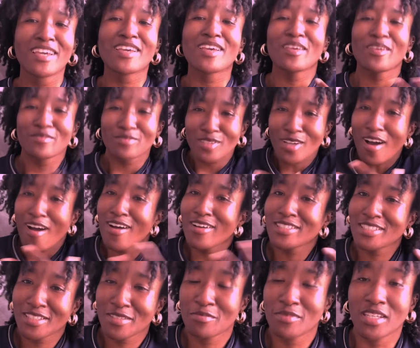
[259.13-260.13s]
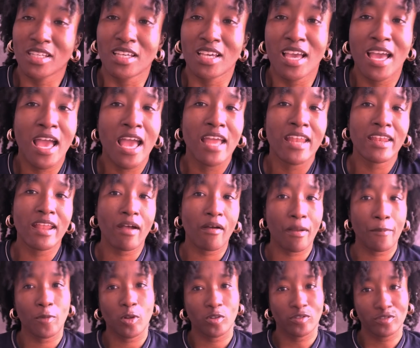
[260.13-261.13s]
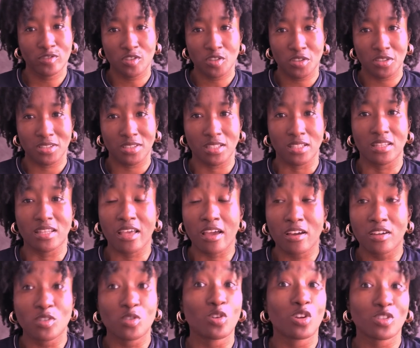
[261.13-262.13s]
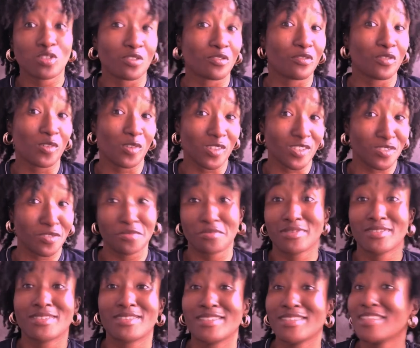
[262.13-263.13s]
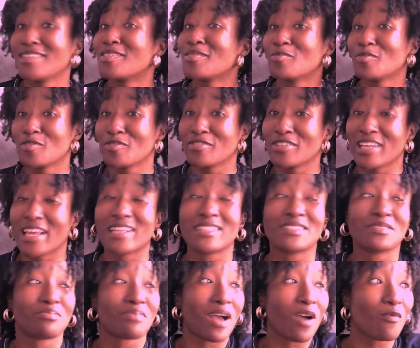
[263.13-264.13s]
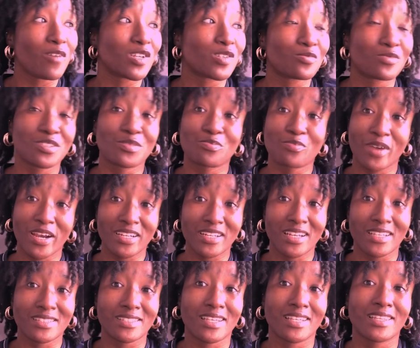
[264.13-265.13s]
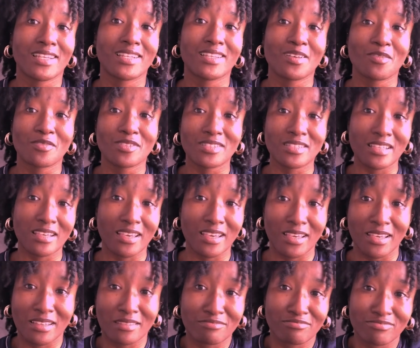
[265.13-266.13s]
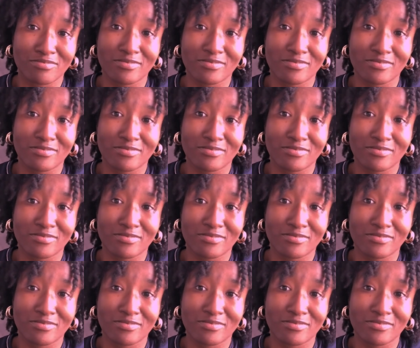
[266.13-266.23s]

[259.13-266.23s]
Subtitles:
it touched me. Now, I'm not even going to say there are a lot of flaws you would see in the movie, like the part where she was pregnant and then there was a